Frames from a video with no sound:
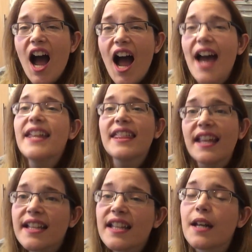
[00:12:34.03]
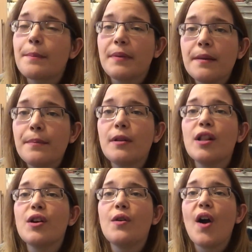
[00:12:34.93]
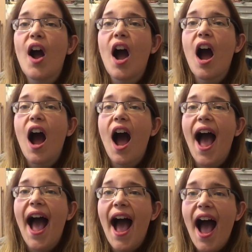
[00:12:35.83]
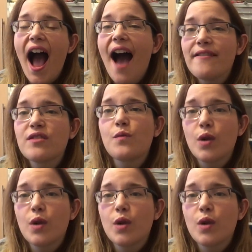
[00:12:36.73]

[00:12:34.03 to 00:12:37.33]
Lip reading: I think that people who haven't